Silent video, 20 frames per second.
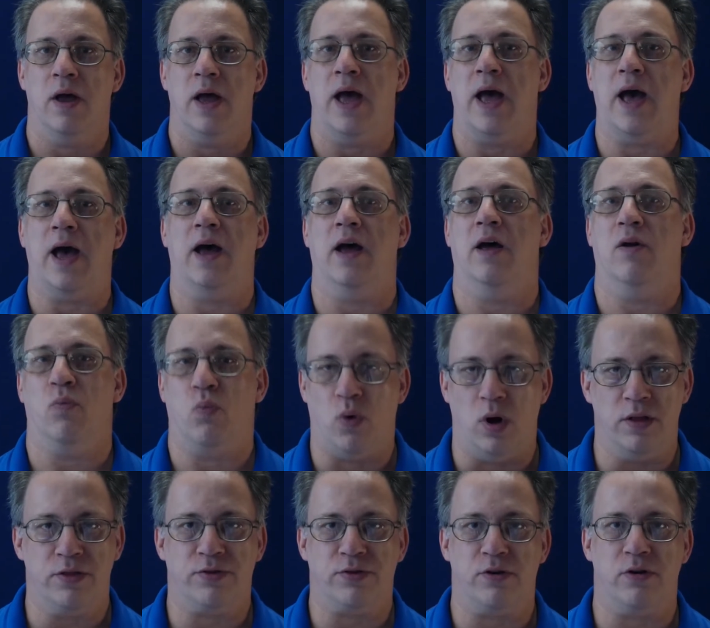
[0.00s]
at
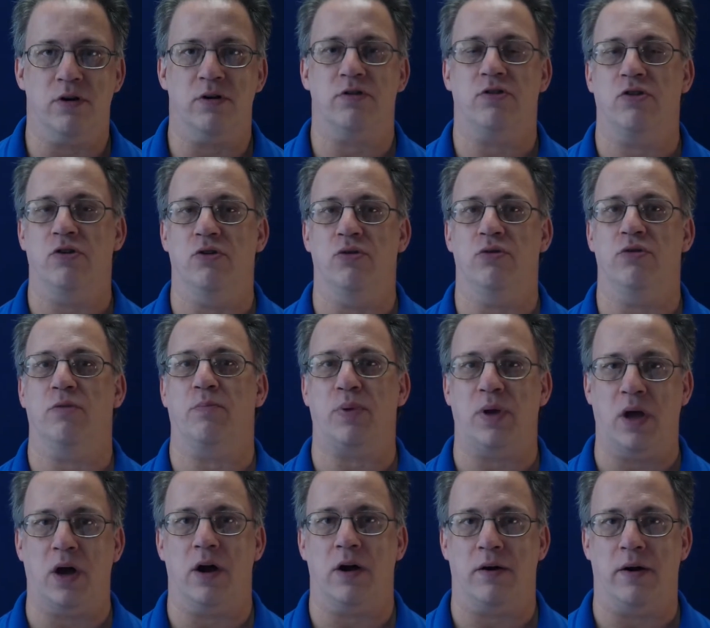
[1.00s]
1/3 to the
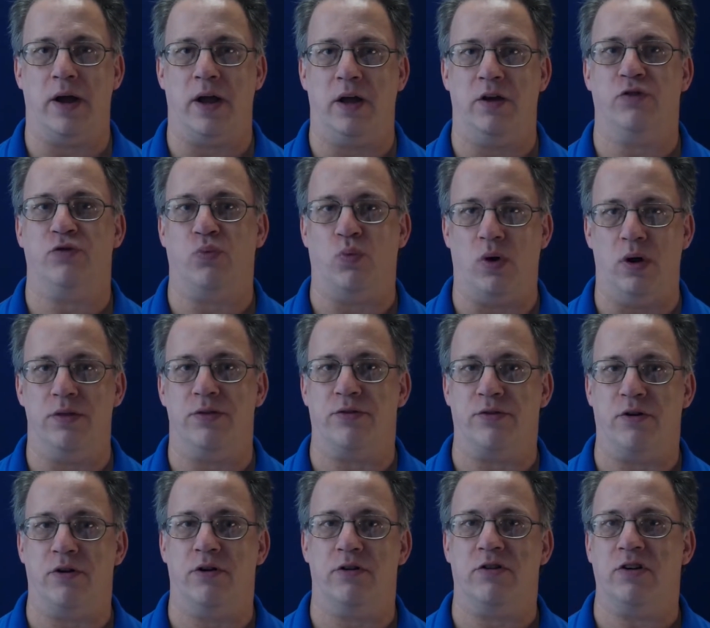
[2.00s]
PRAs,
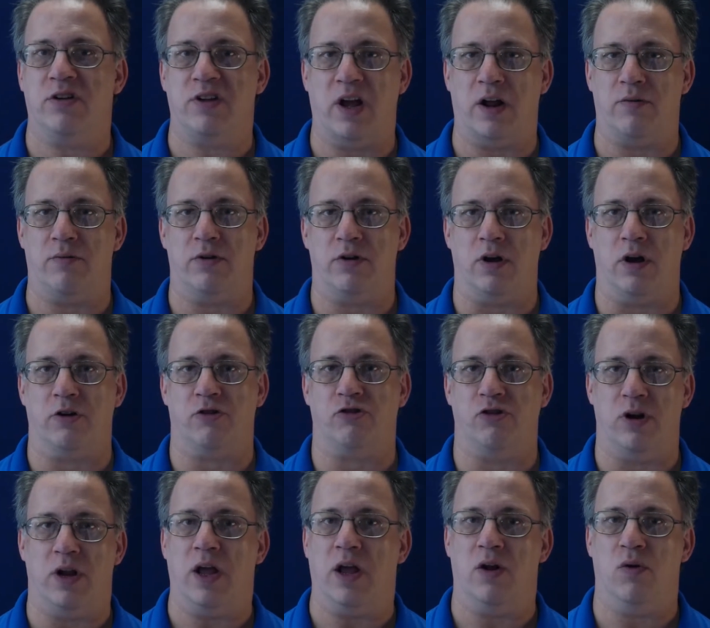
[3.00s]
1/3 to debt reduction,
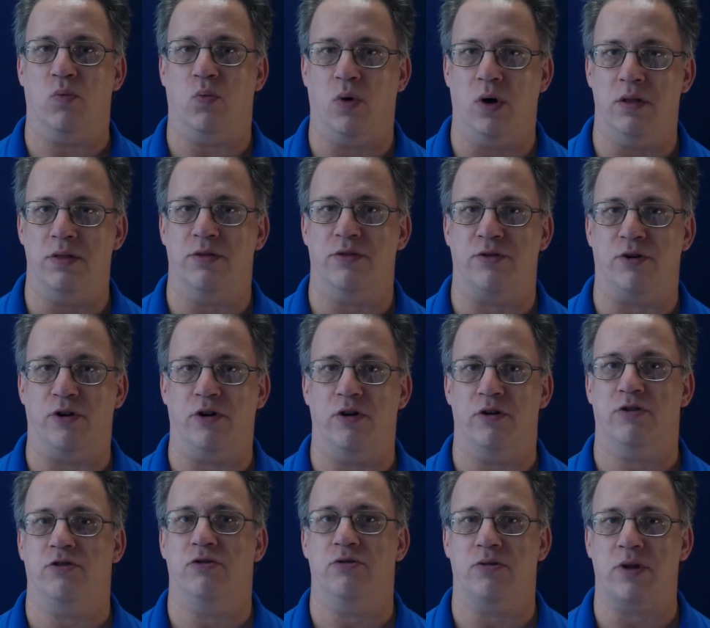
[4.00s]
and 1/3
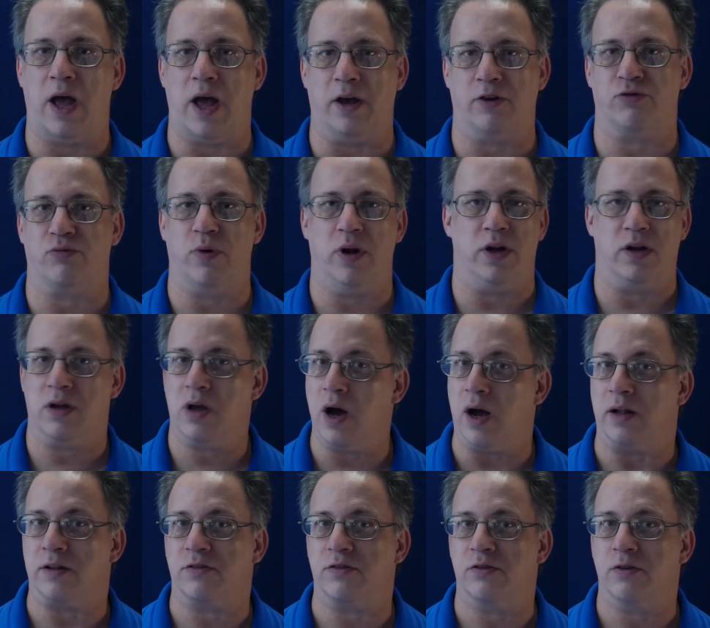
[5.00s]
to tax rate
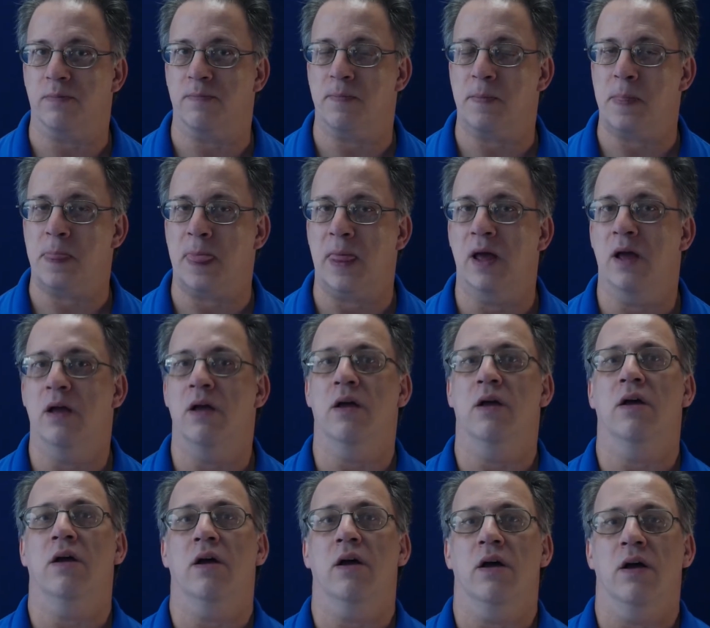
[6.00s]
cuts.
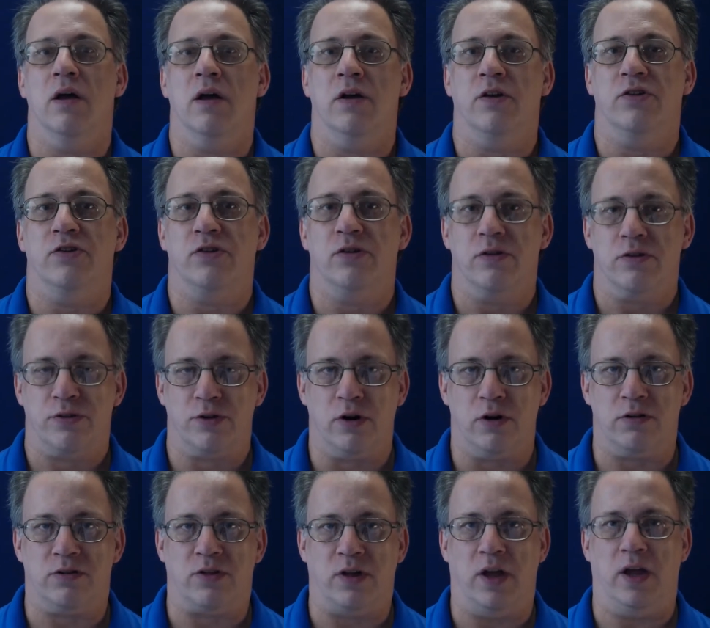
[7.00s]

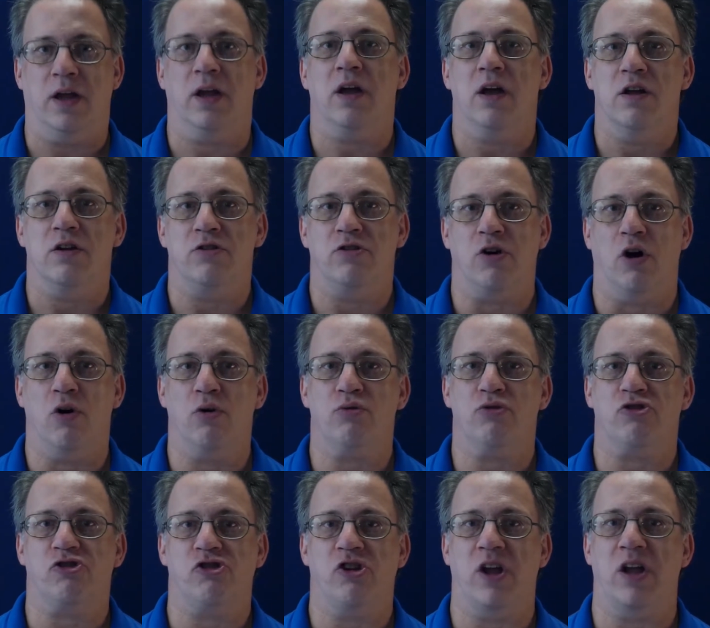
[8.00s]
Third thing, don't
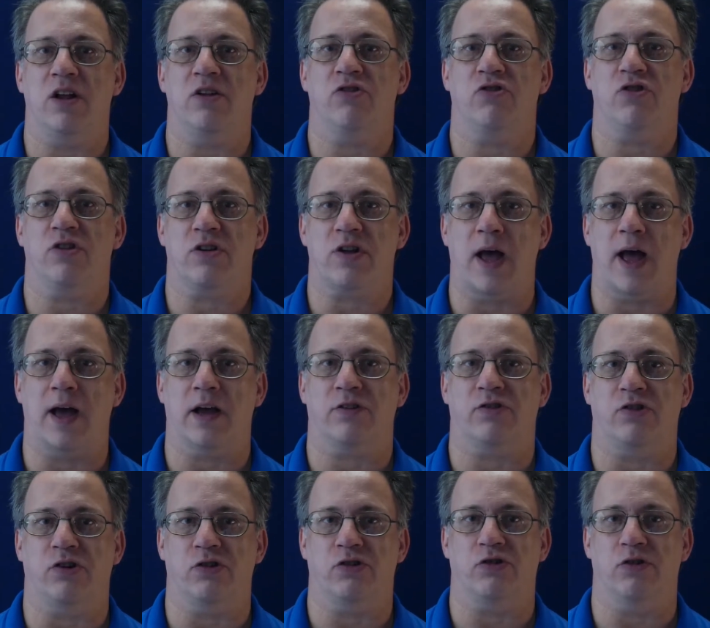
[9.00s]
change the tax
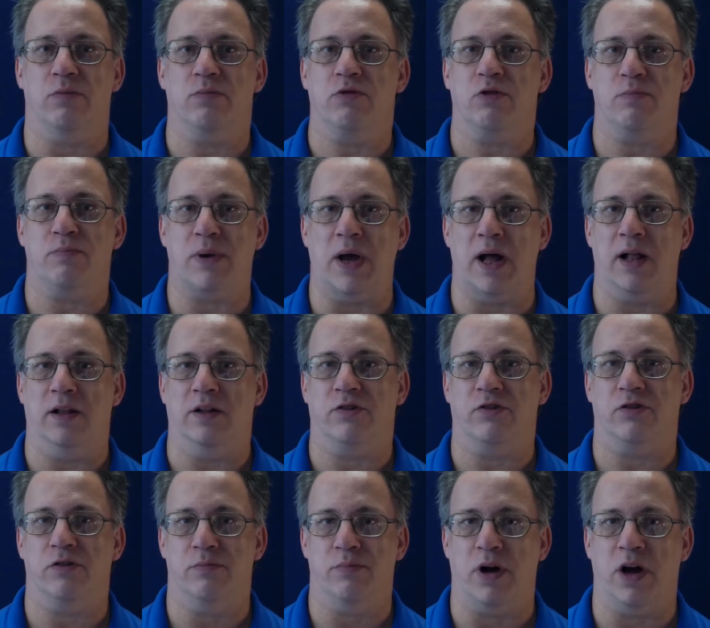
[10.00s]
system to balance
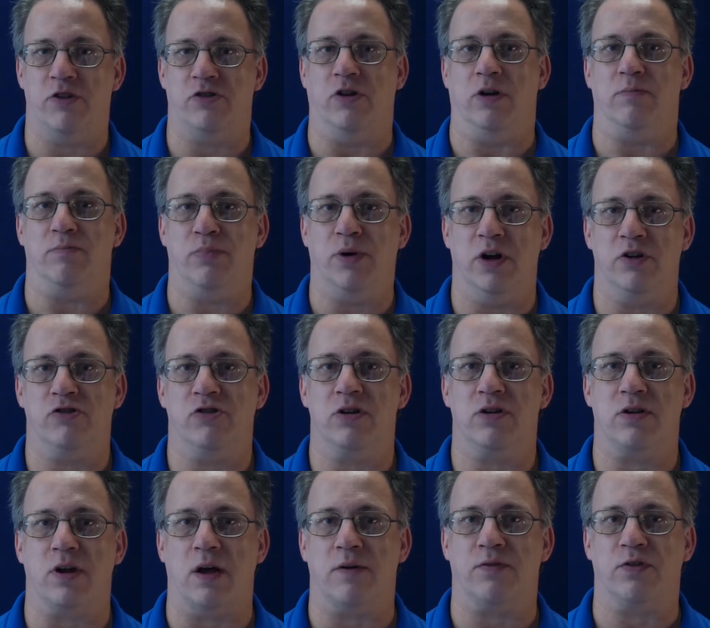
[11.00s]
the budget. Budget
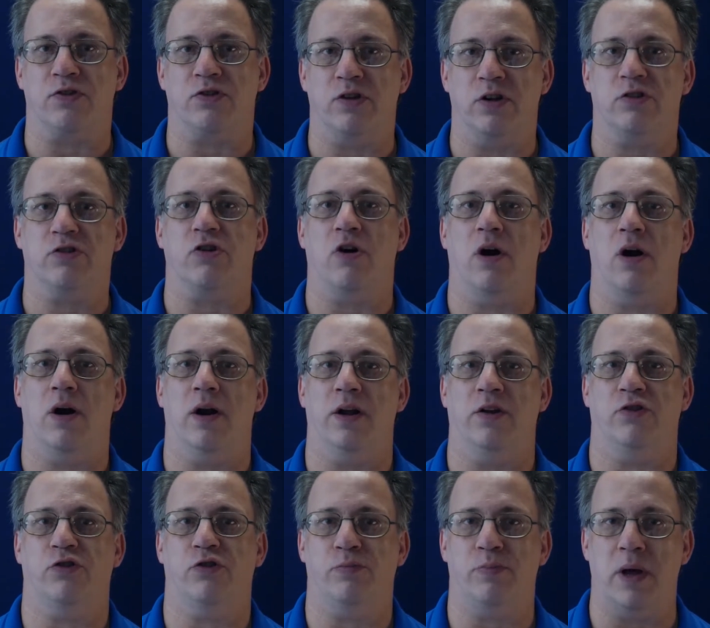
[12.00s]
deficits are a
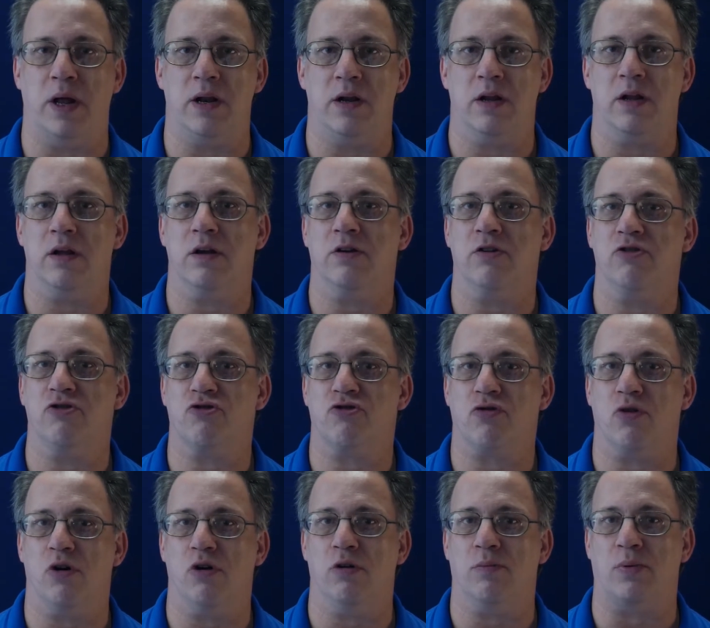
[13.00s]
spending
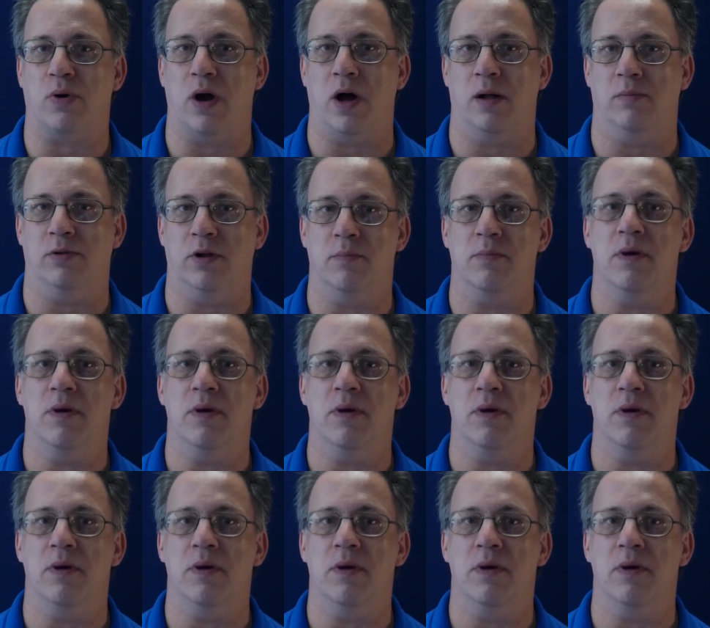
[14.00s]
control problem,